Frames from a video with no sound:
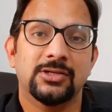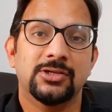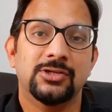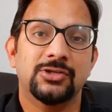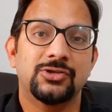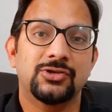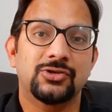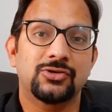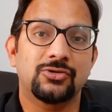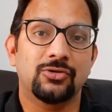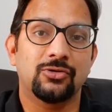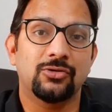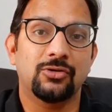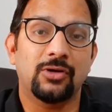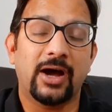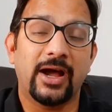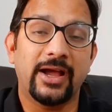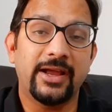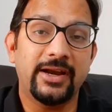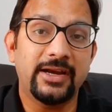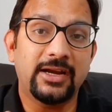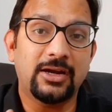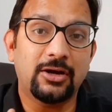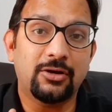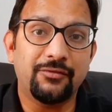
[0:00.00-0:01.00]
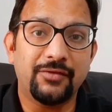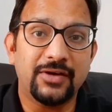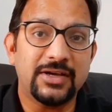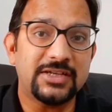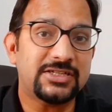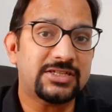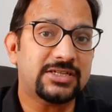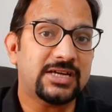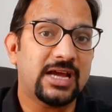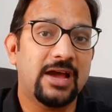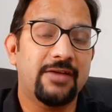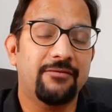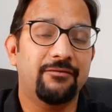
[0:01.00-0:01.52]
So I
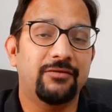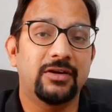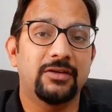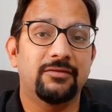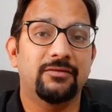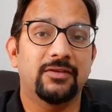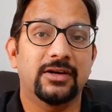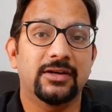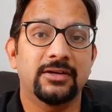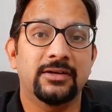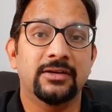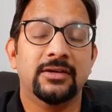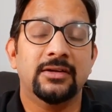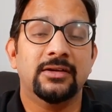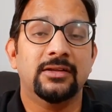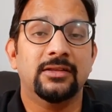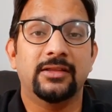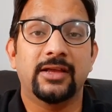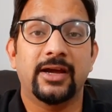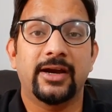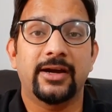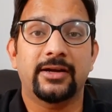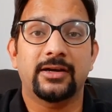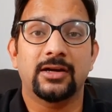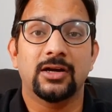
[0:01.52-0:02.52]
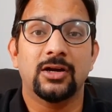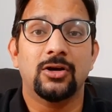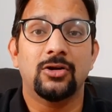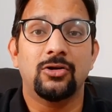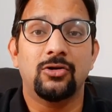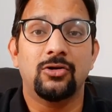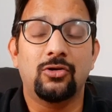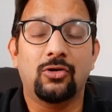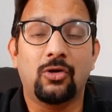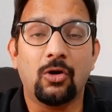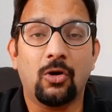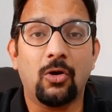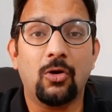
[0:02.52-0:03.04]
request everyone that
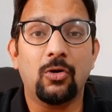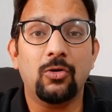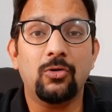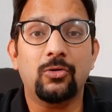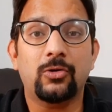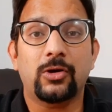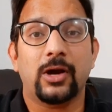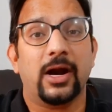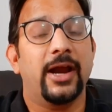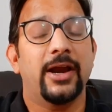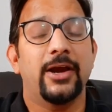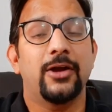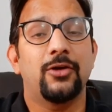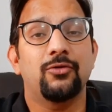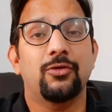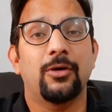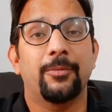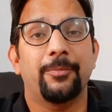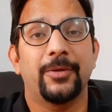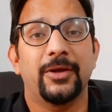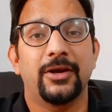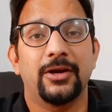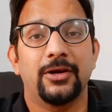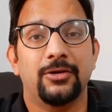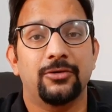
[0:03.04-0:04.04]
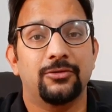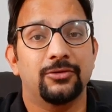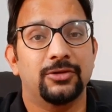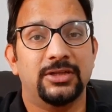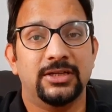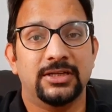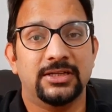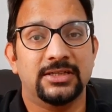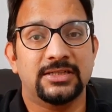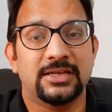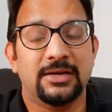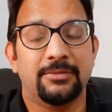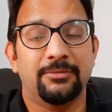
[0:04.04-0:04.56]
don't try to appear into the
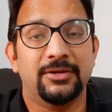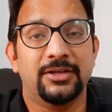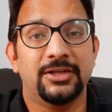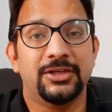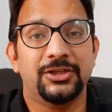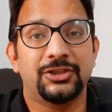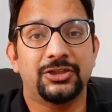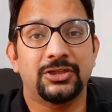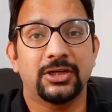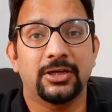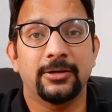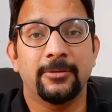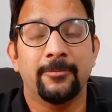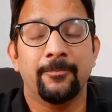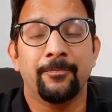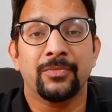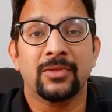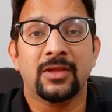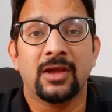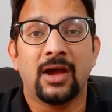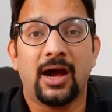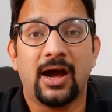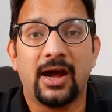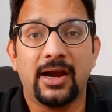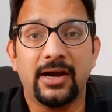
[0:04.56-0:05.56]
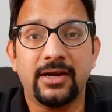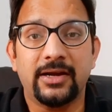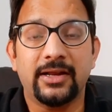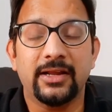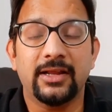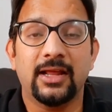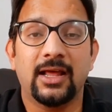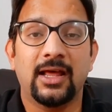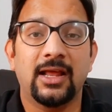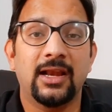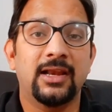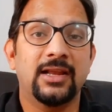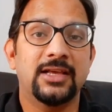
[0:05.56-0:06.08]
examination
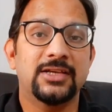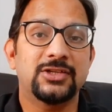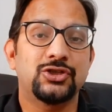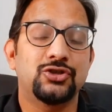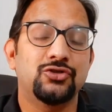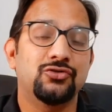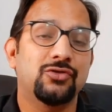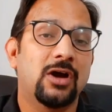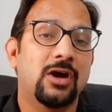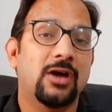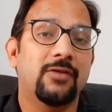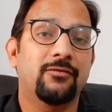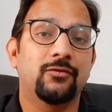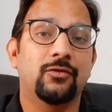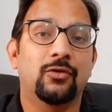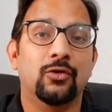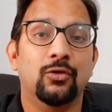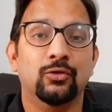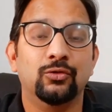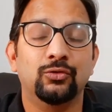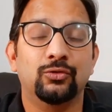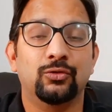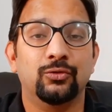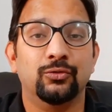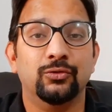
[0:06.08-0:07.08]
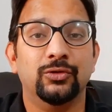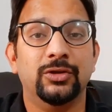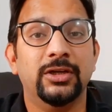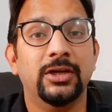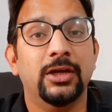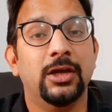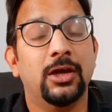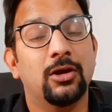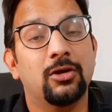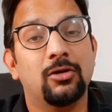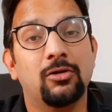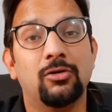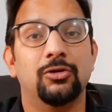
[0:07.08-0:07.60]
until unless you have gone through the
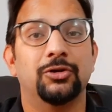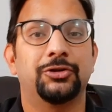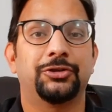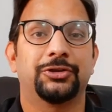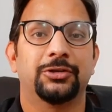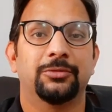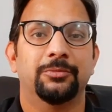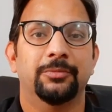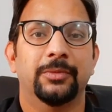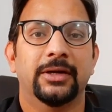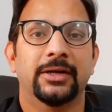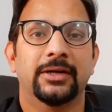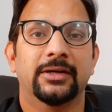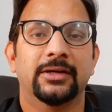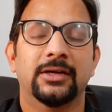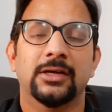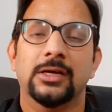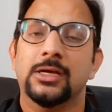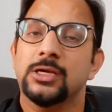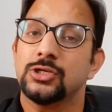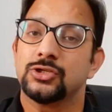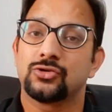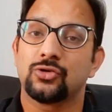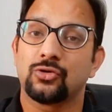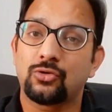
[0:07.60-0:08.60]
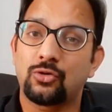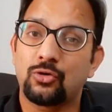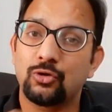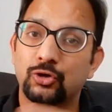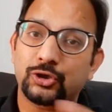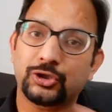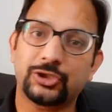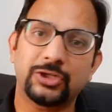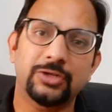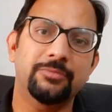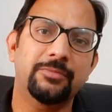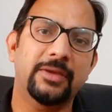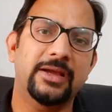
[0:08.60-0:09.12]
question bank. So
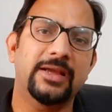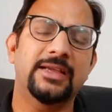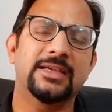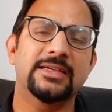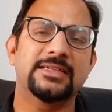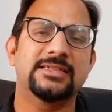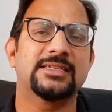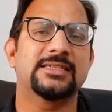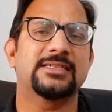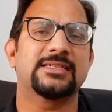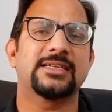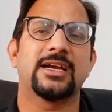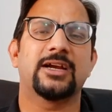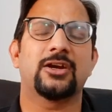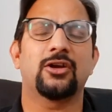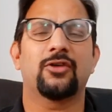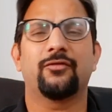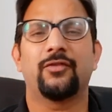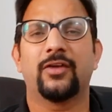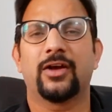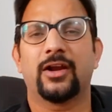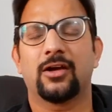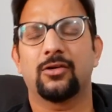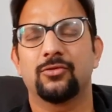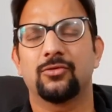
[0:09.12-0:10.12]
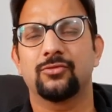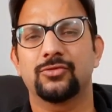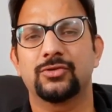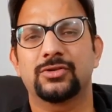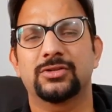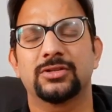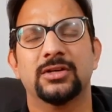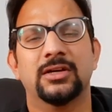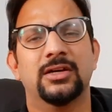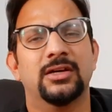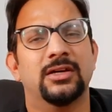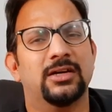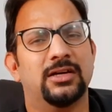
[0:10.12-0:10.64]
question bank is a set of around
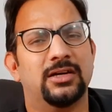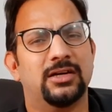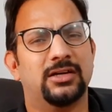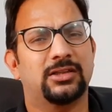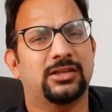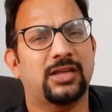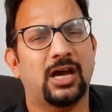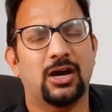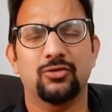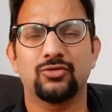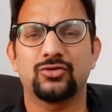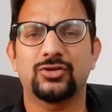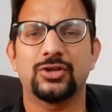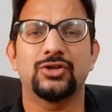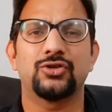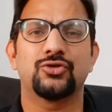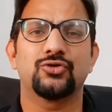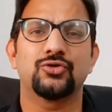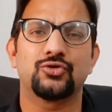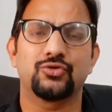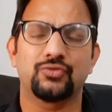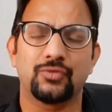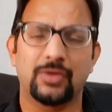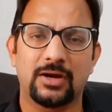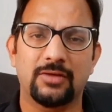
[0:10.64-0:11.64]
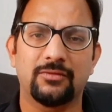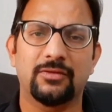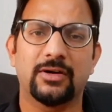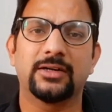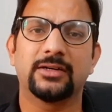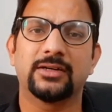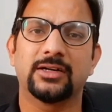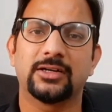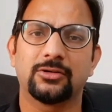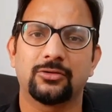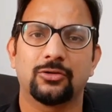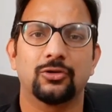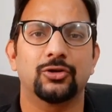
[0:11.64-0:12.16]
1000 to
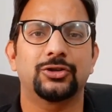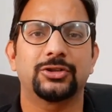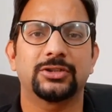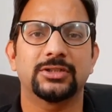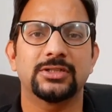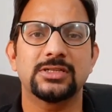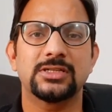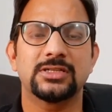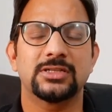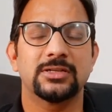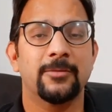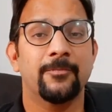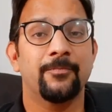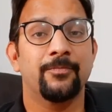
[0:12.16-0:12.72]
1200 questions.